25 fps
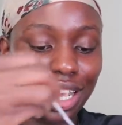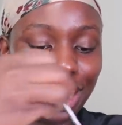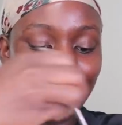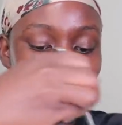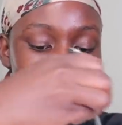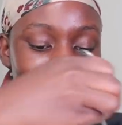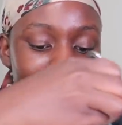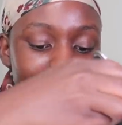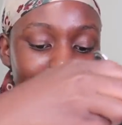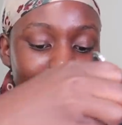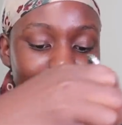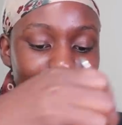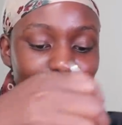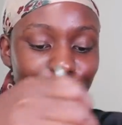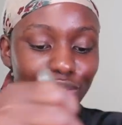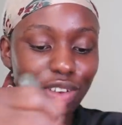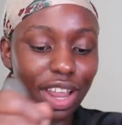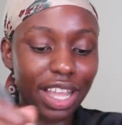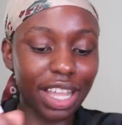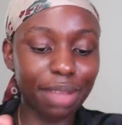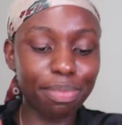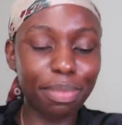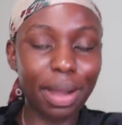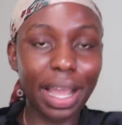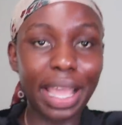It's kind of
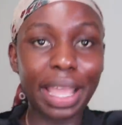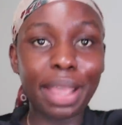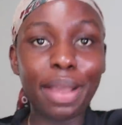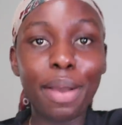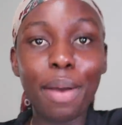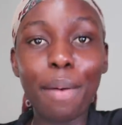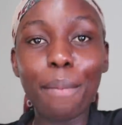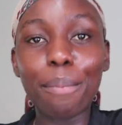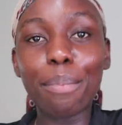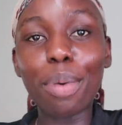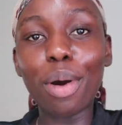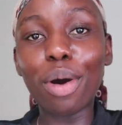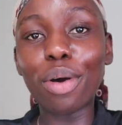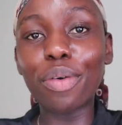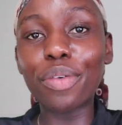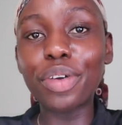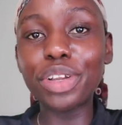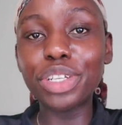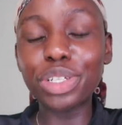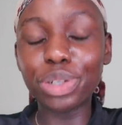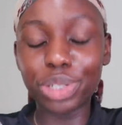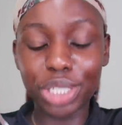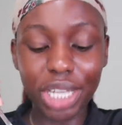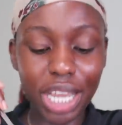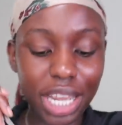like my
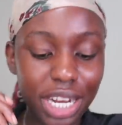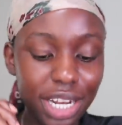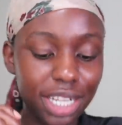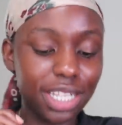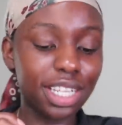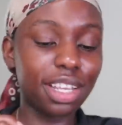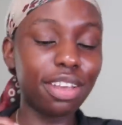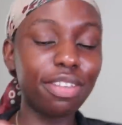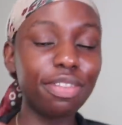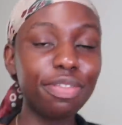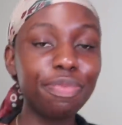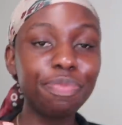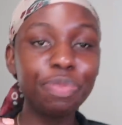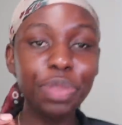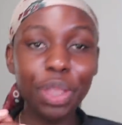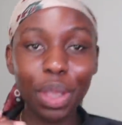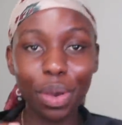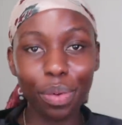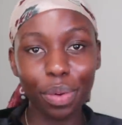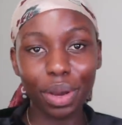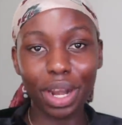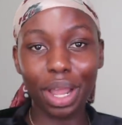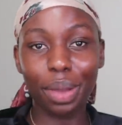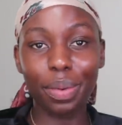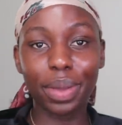porridge alternative
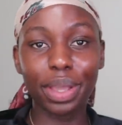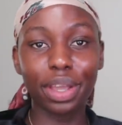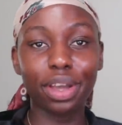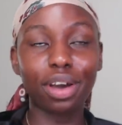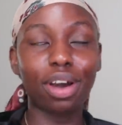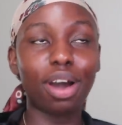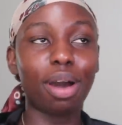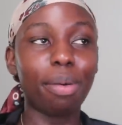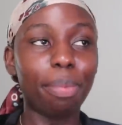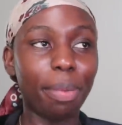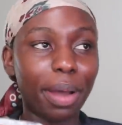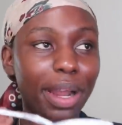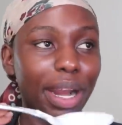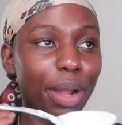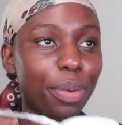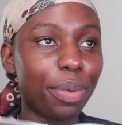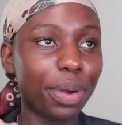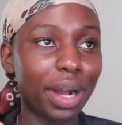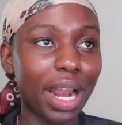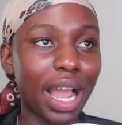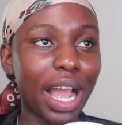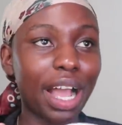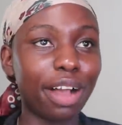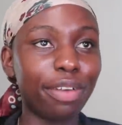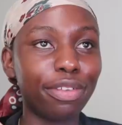when I wake up and I
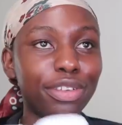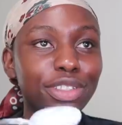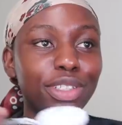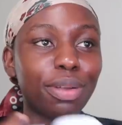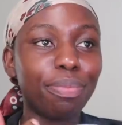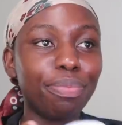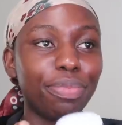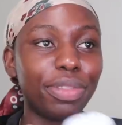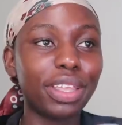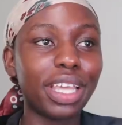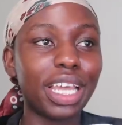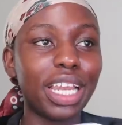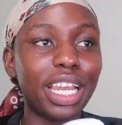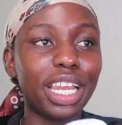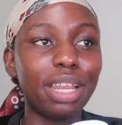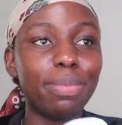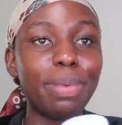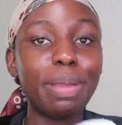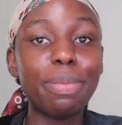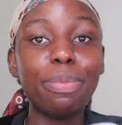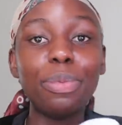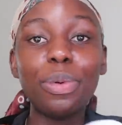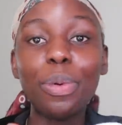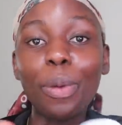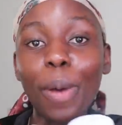want to have something a little
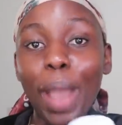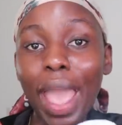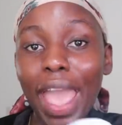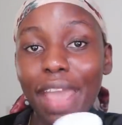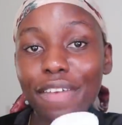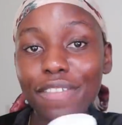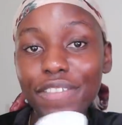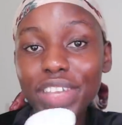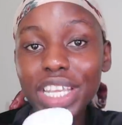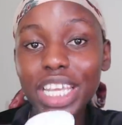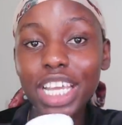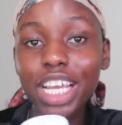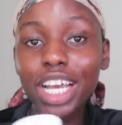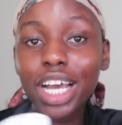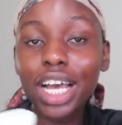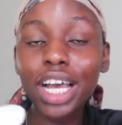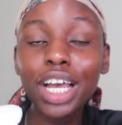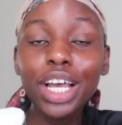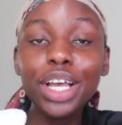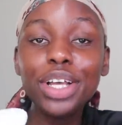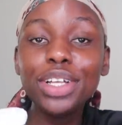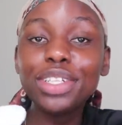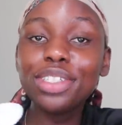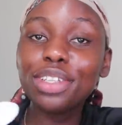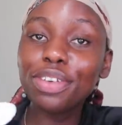bit more heavier
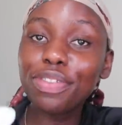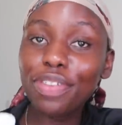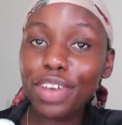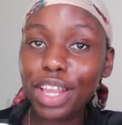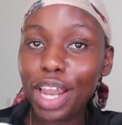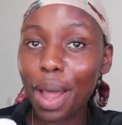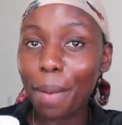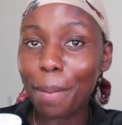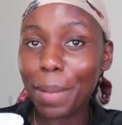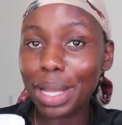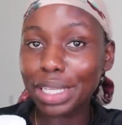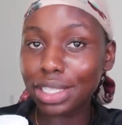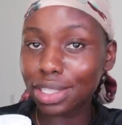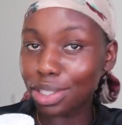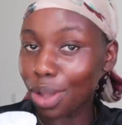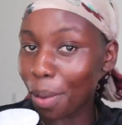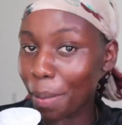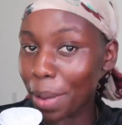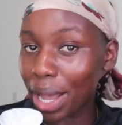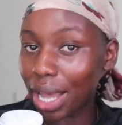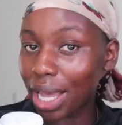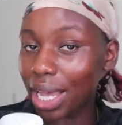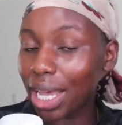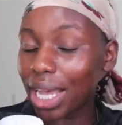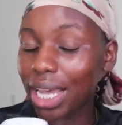to fill up my
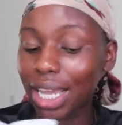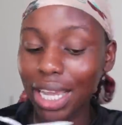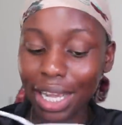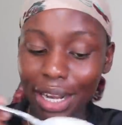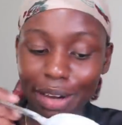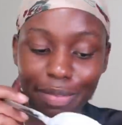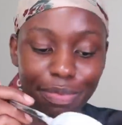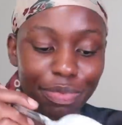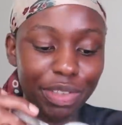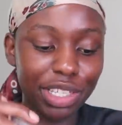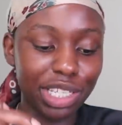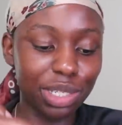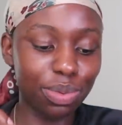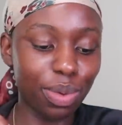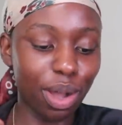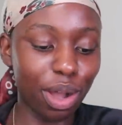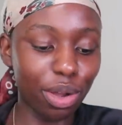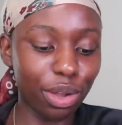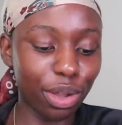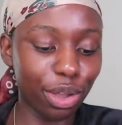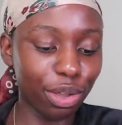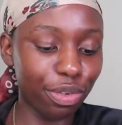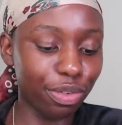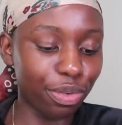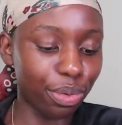stomach. This is what
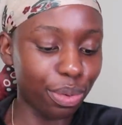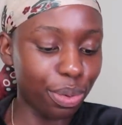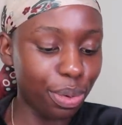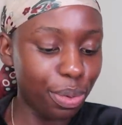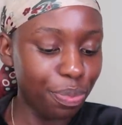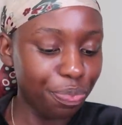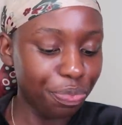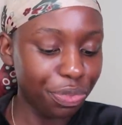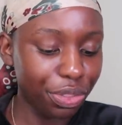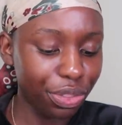I'll go for.